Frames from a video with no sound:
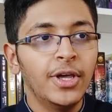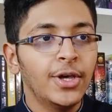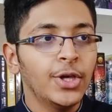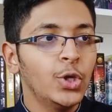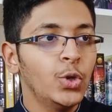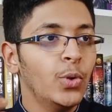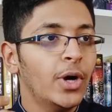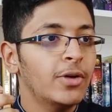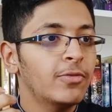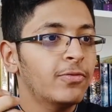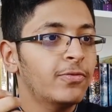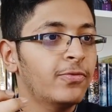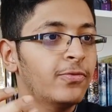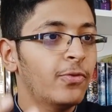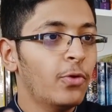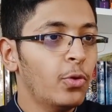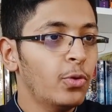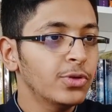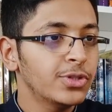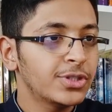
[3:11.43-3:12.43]
You are
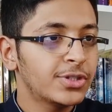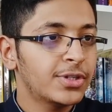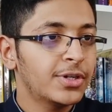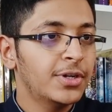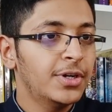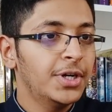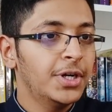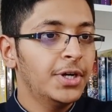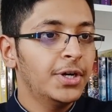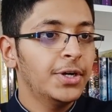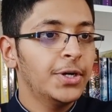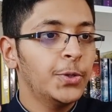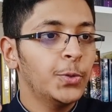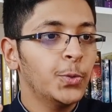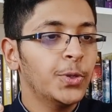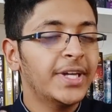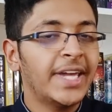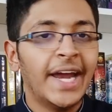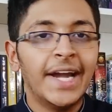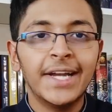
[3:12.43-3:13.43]
forced to
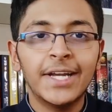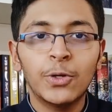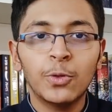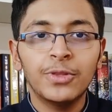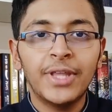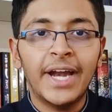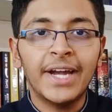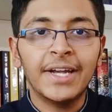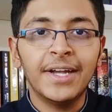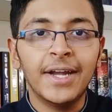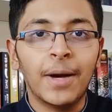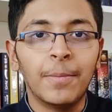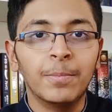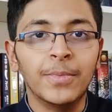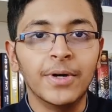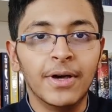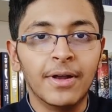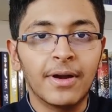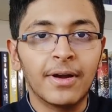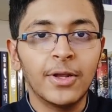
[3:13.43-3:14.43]
get to that
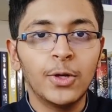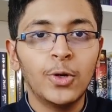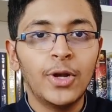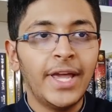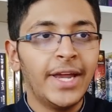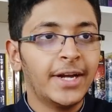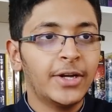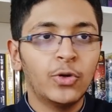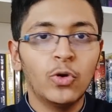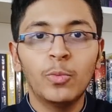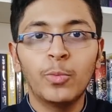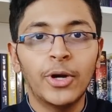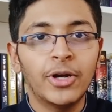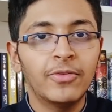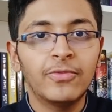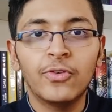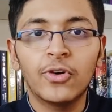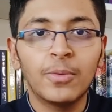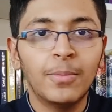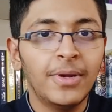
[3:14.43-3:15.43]
number, like
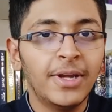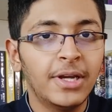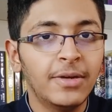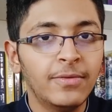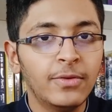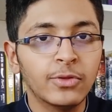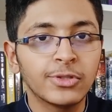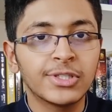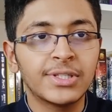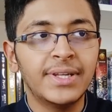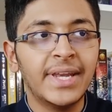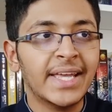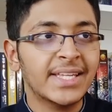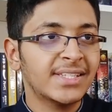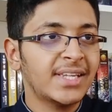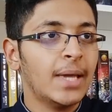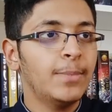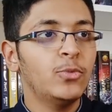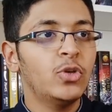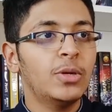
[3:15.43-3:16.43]
2.4 million views. Next
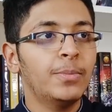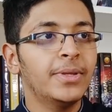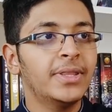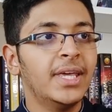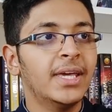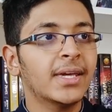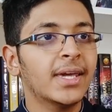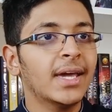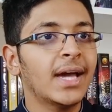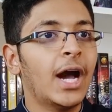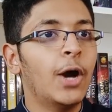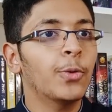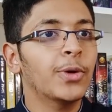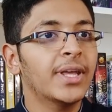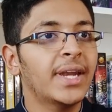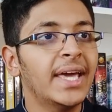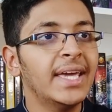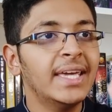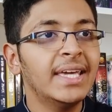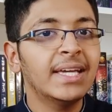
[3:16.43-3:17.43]
time you'll be thinking, how
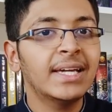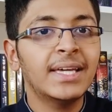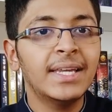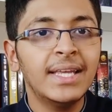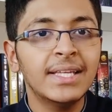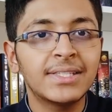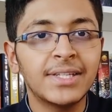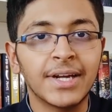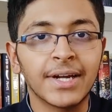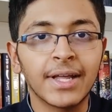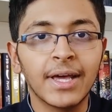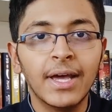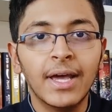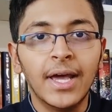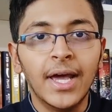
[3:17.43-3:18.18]
can I increase it?